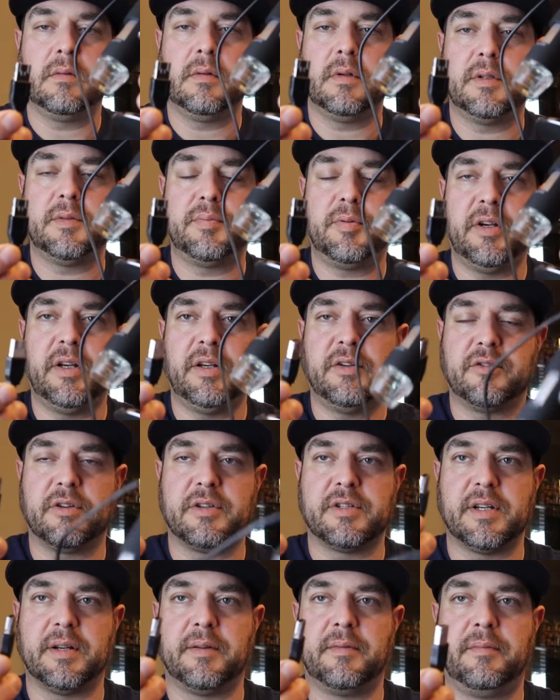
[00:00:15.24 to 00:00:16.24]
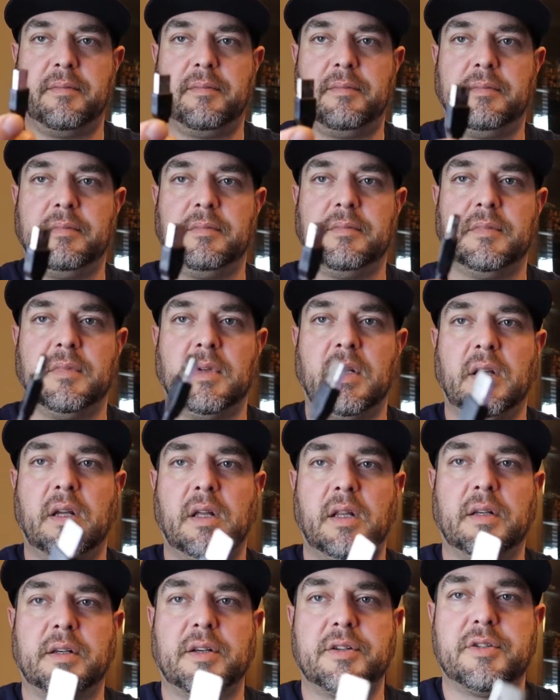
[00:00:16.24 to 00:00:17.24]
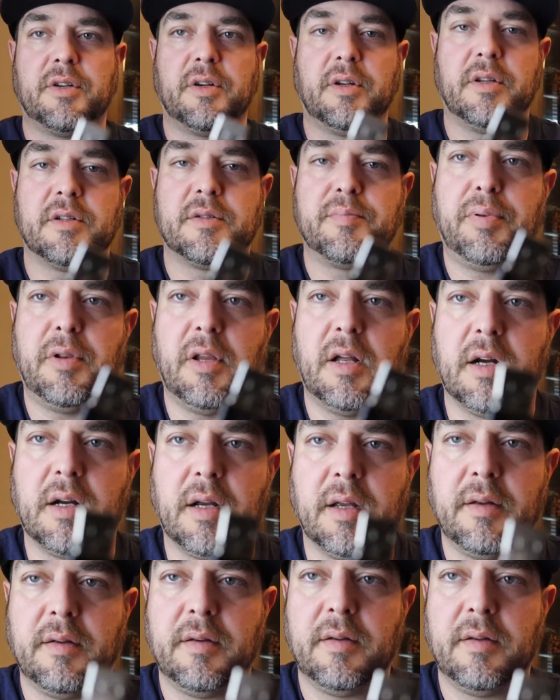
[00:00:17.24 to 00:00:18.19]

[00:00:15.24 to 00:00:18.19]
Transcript: It's pretty interesting. I'd like to show you this plug.